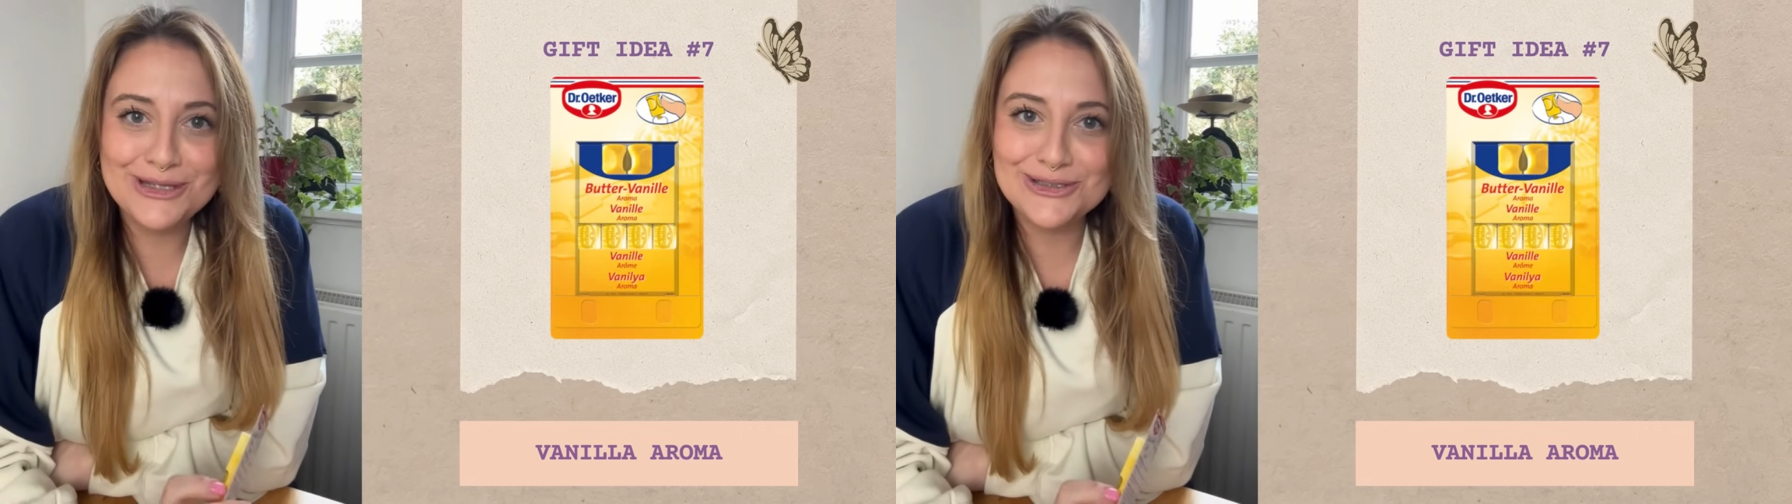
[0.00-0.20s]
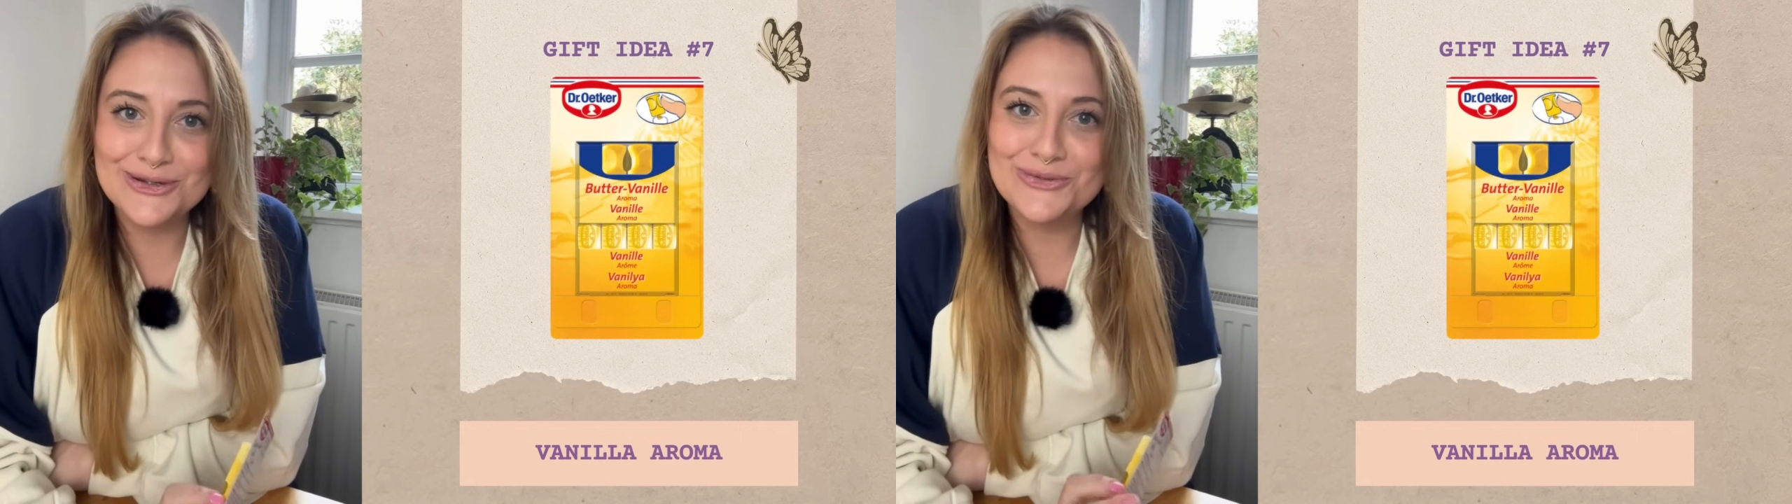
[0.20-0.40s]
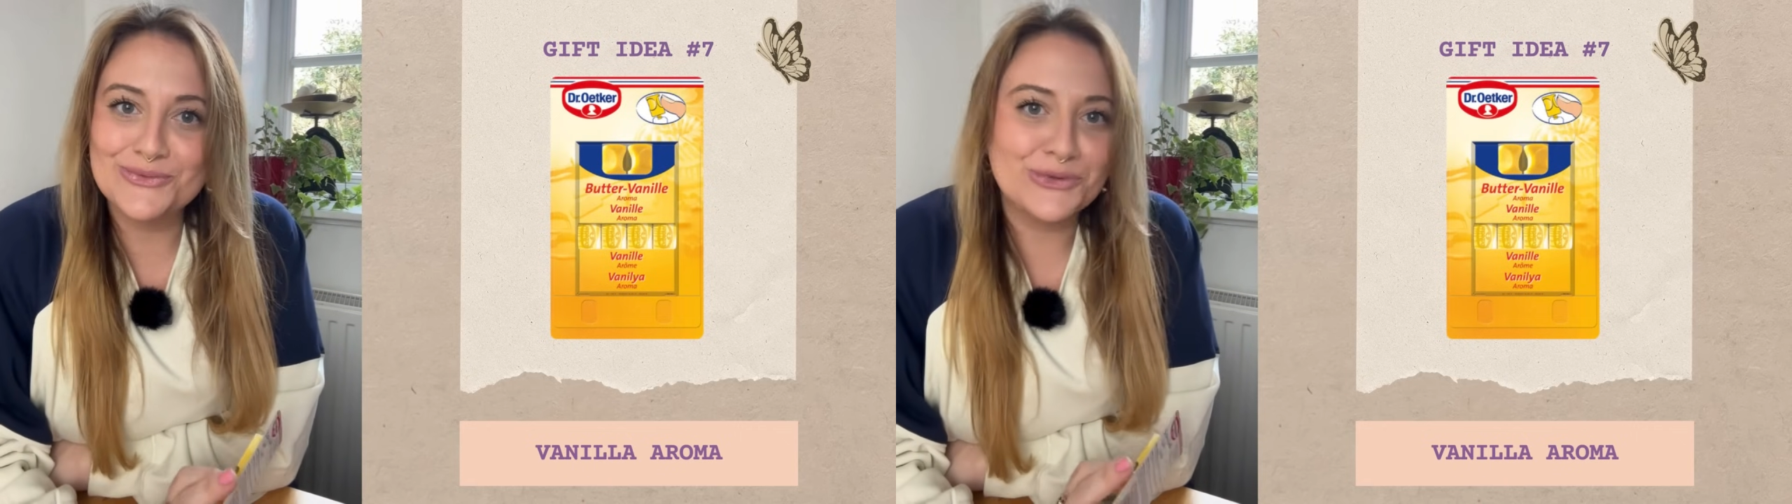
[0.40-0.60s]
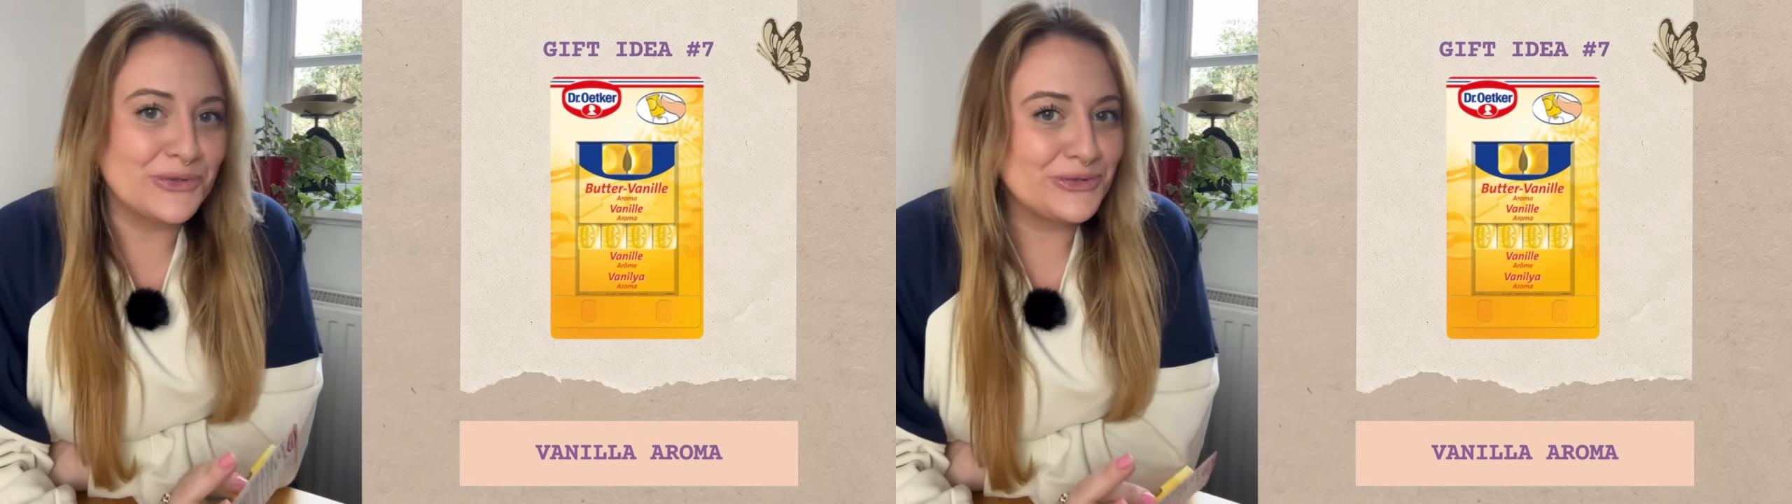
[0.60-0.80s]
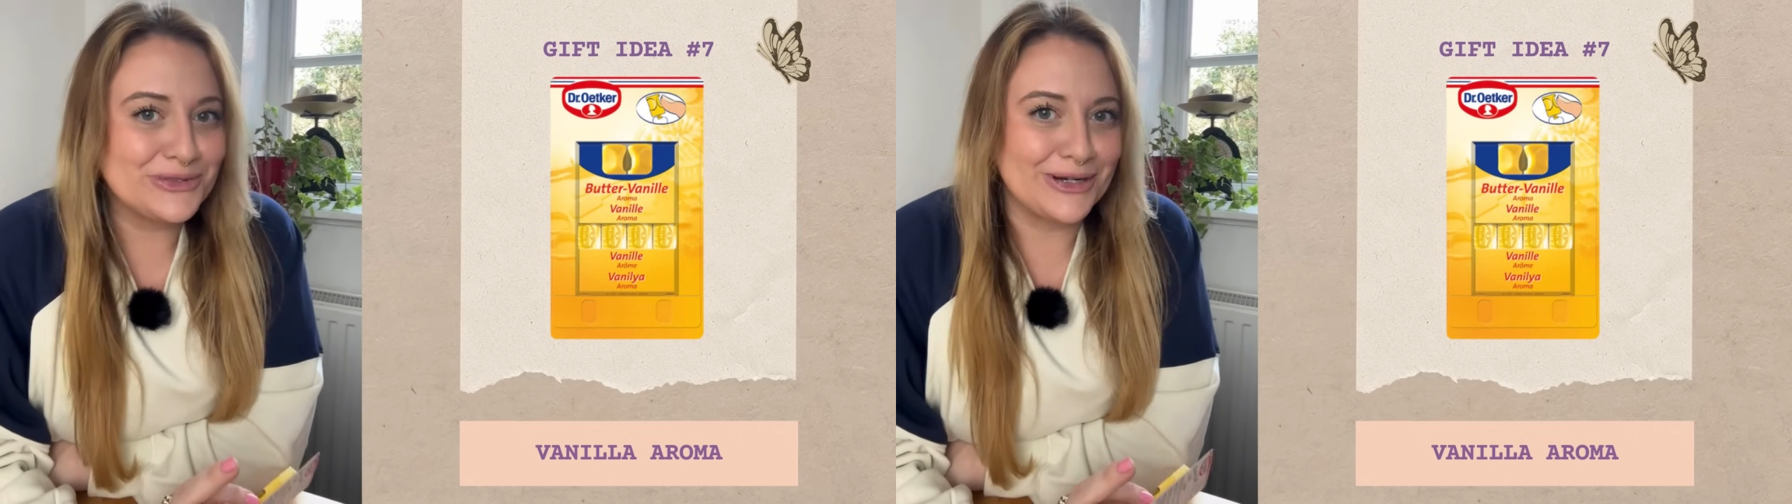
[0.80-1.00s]
certain
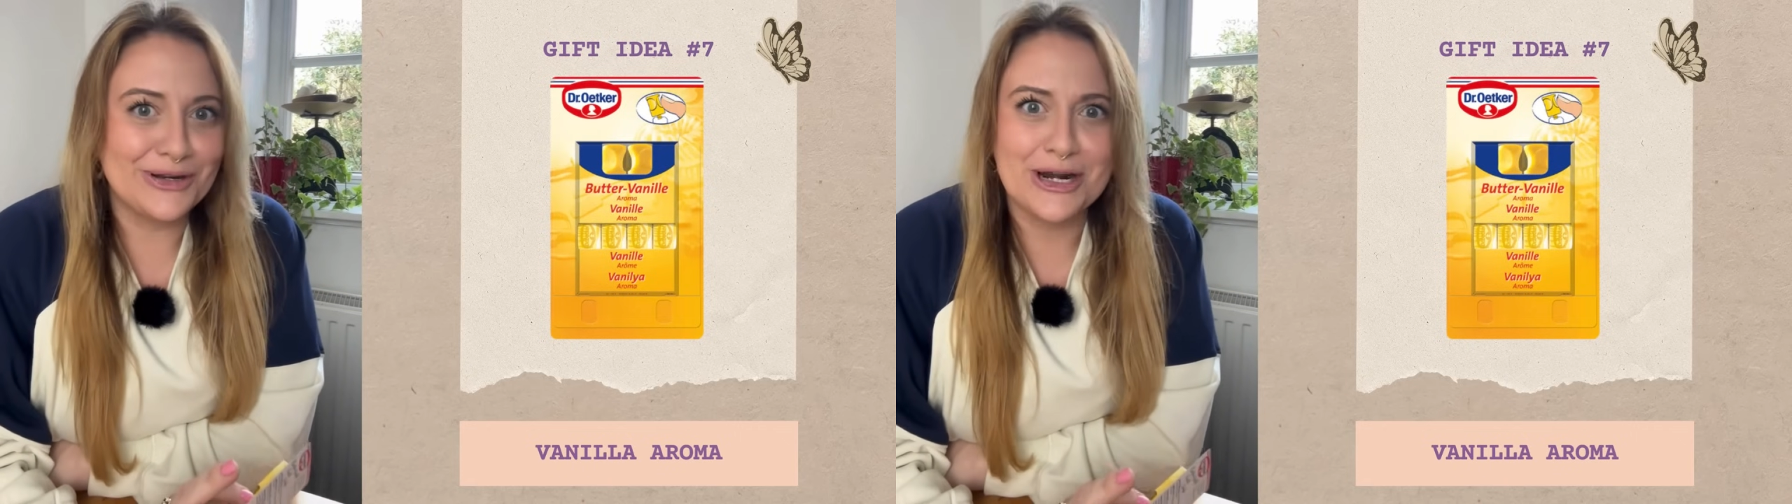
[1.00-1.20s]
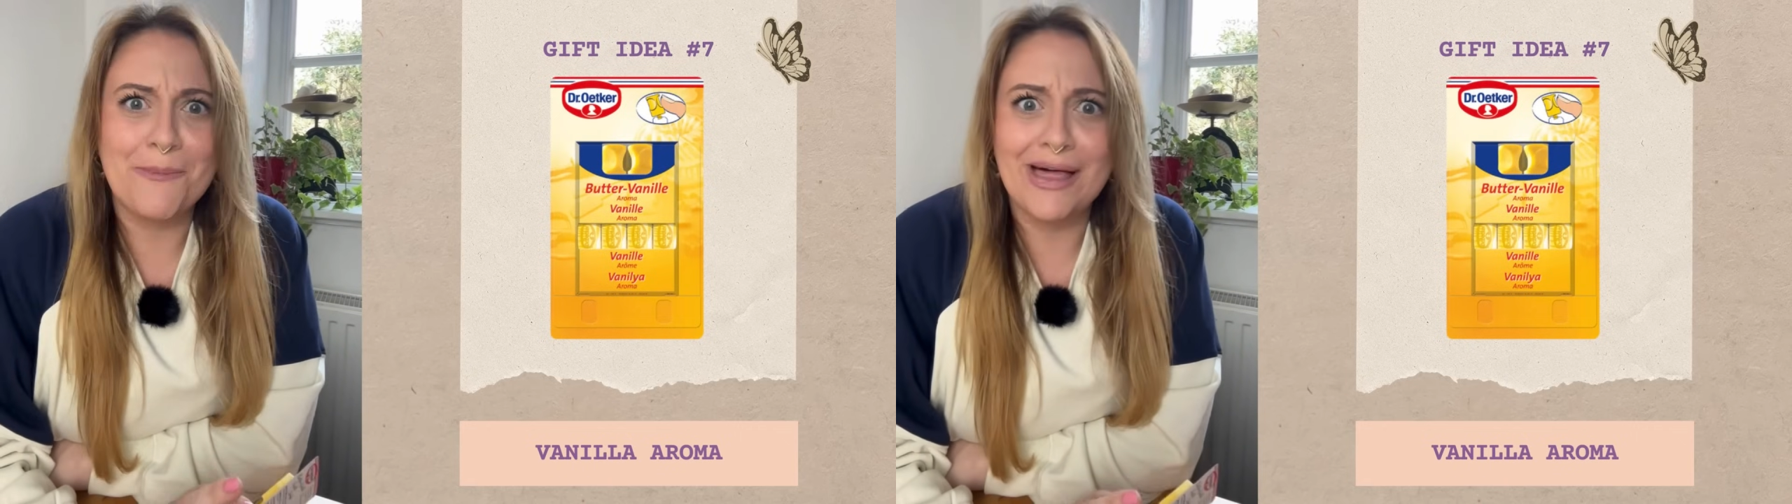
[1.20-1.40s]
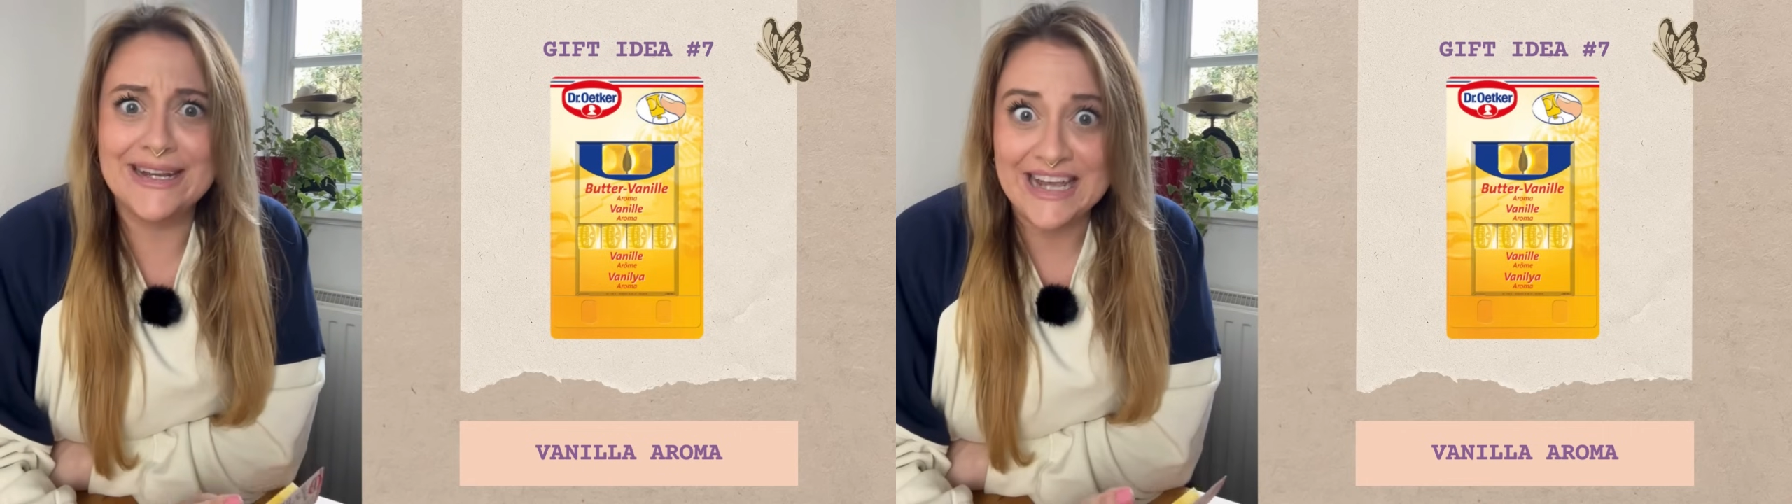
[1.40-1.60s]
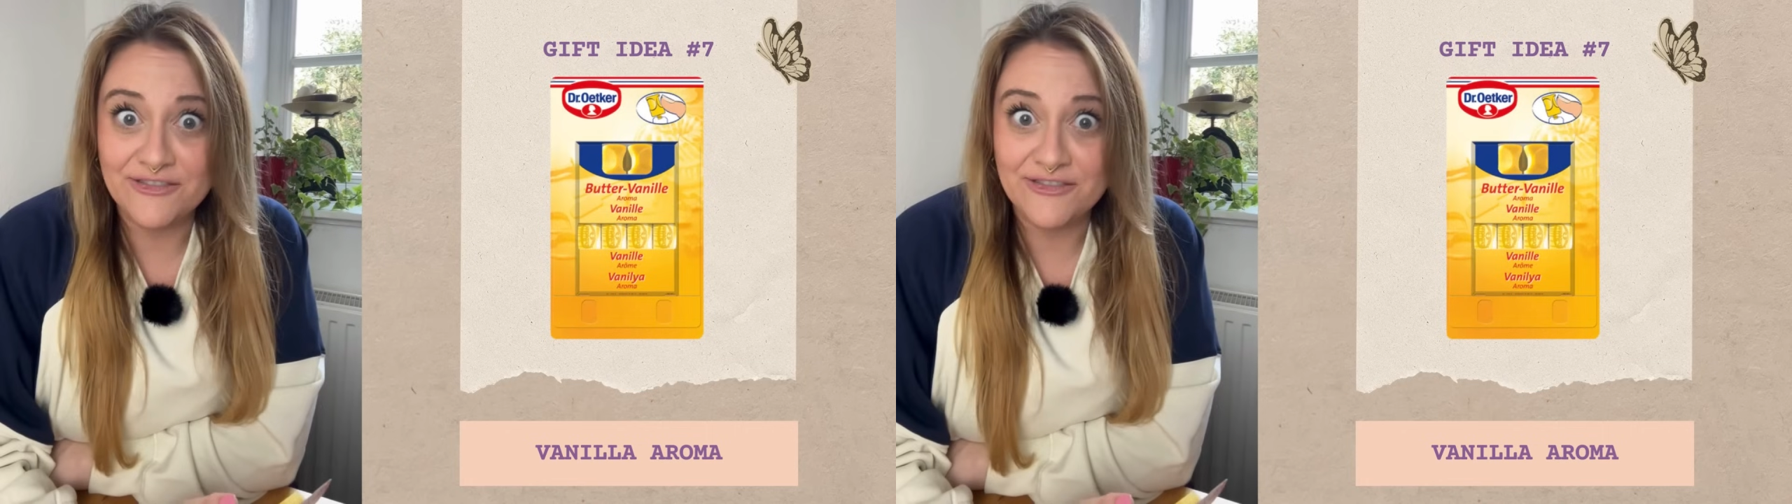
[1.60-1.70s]
rules that are going to apply to